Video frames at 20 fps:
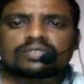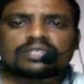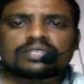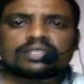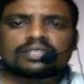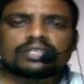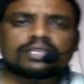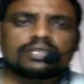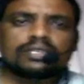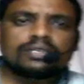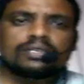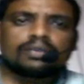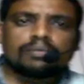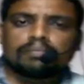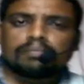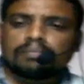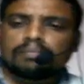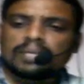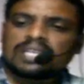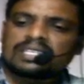in the
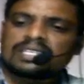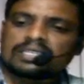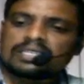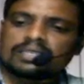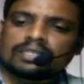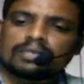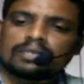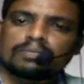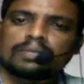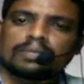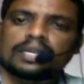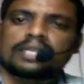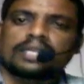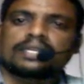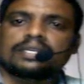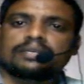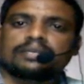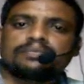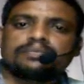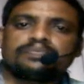maternal bladder.